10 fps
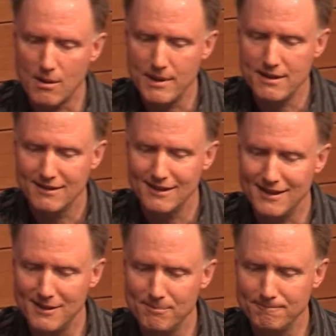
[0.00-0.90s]
army.
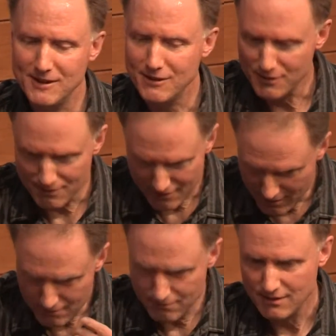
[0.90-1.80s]

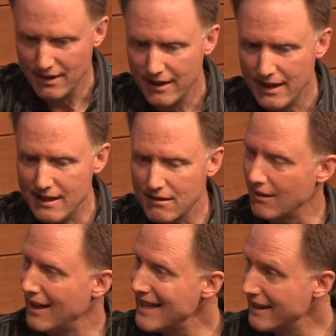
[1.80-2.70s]
You either
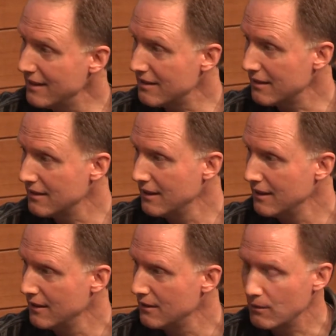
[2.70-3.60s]
like it
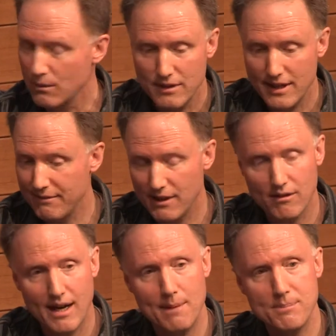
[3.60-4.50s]
or you have
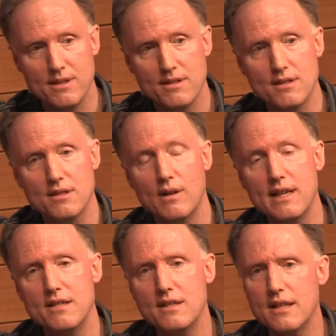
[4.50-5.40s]
other options. So
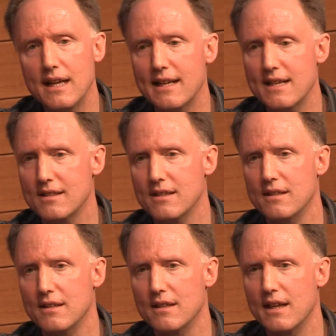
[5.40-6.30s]
I see that as
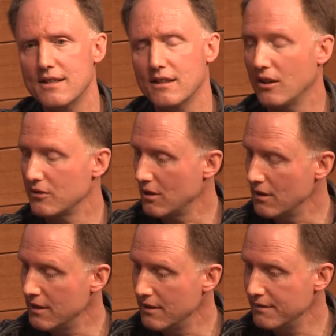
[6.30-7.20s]
an
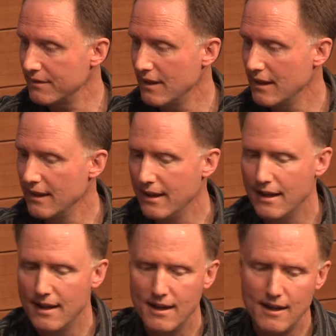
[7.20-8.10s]
alternative.
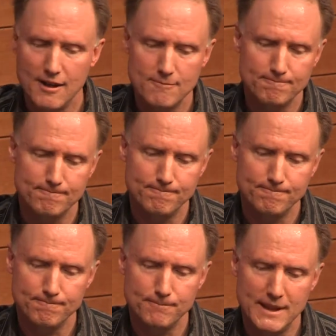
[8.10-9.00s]
And
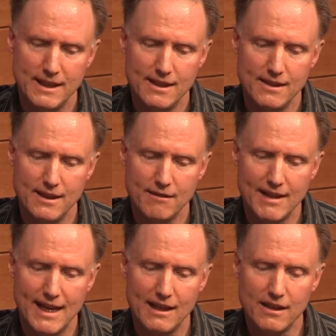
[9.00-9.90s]
in
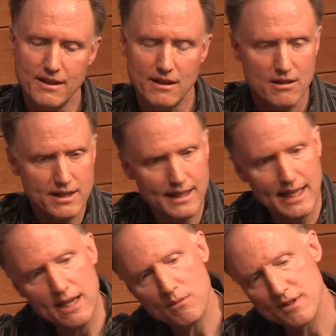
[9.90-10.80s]
reality,
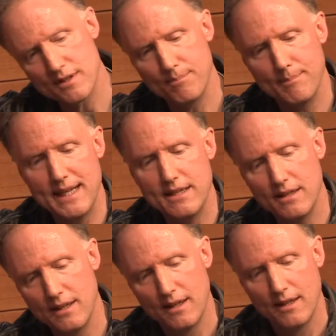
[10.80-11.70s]
RDK was made